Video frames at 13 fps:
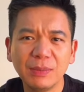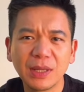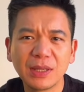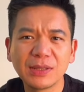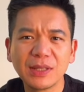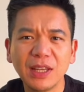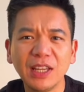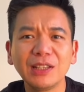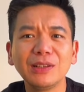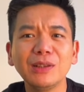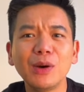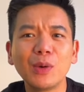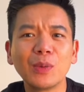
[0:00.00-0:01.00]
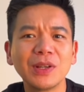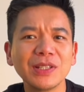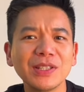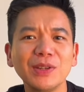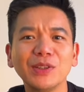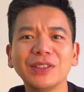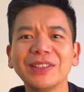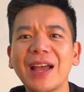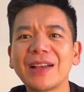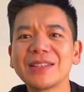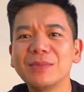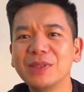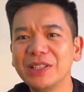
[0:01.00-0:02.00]
Because it lowers your
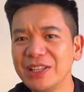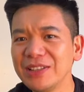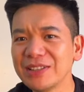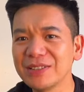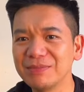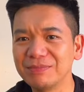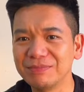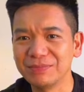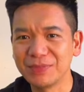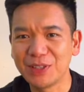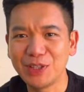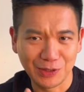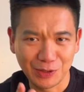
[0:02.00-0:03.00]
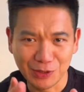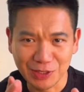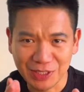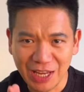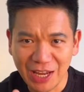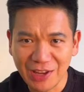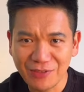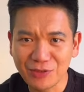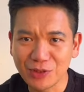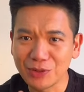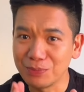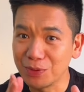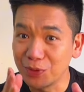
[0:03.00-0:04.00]
taxable income. You save
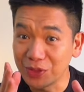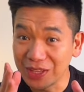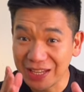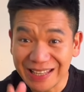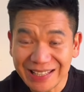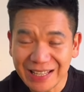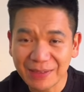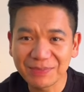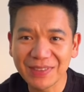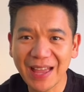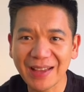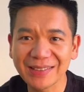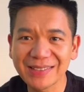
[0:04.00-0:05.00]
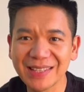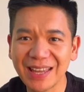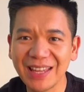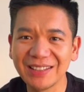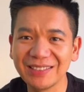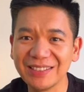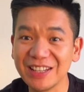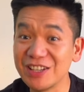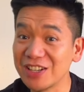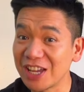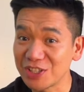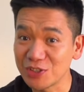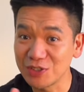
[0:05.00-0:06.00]
on both income tax and
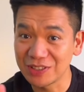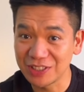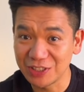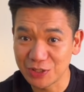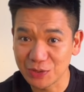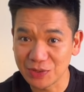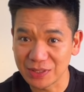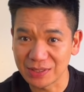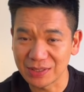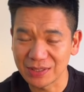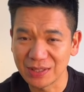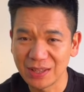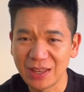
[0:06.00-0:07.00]
national insurance.